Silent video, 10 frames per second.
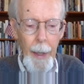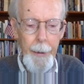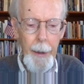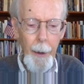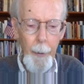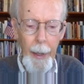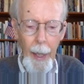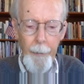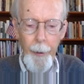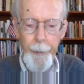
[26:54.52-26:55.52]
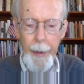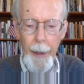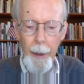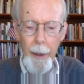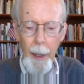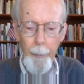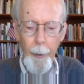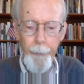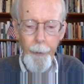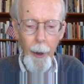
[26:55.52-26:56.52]
The ideal we have of a young
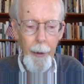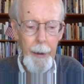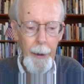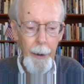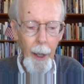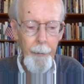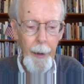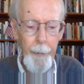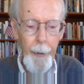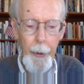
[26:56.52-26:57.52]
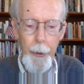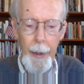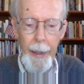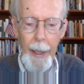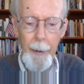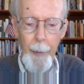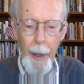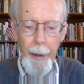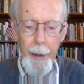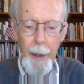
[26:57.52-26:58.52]
couple falling in love and eventually getting
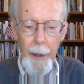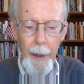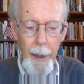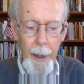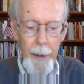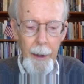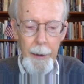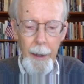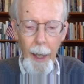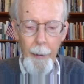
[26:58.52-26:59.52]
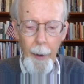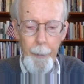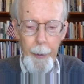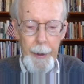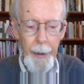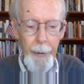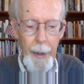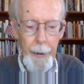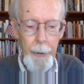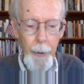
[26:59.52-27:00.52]
married does not represent
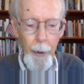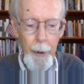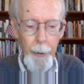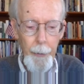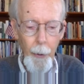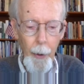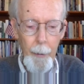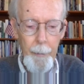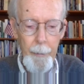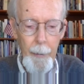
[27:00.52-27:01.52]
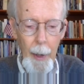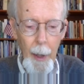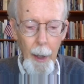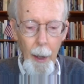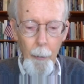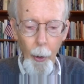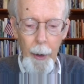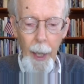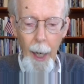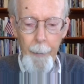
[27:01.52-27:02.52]
the historical norm.
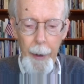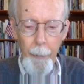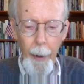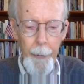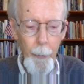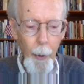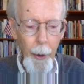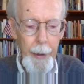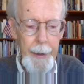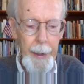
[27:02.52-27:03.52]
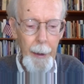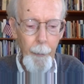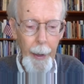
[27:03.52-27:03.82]
More common around the world is the